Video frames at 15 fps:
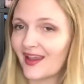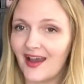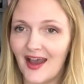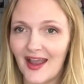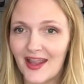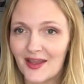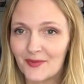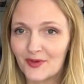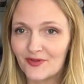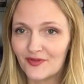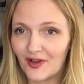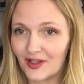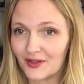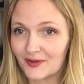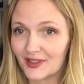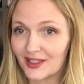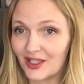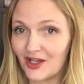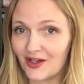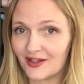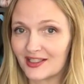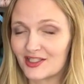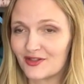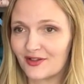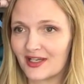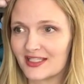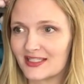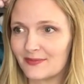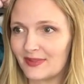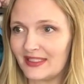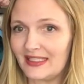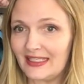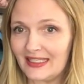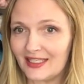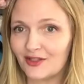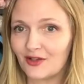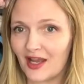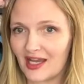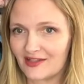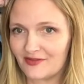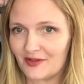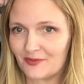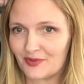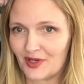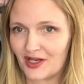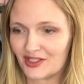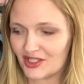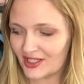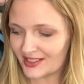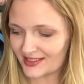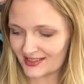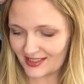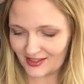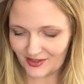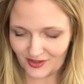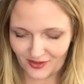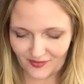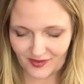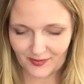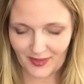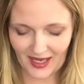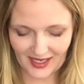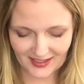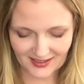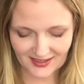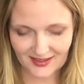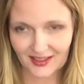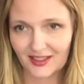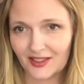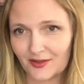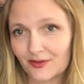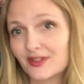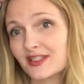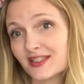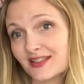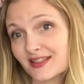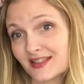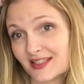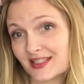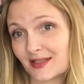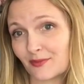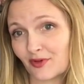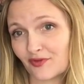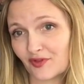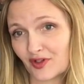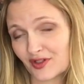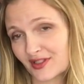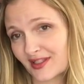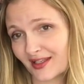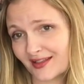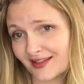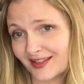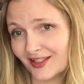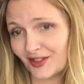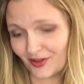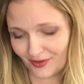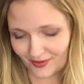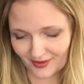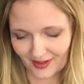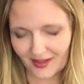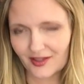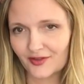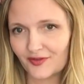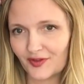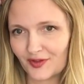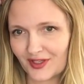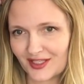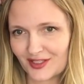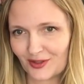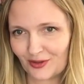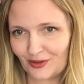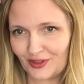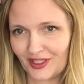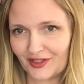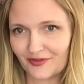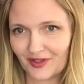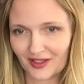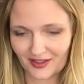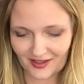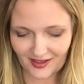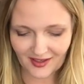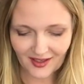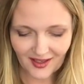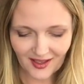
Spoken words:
I have been following along as you guys have been knitting your Advent projects here over the past, well, since December 1st and a few days earlier if you had a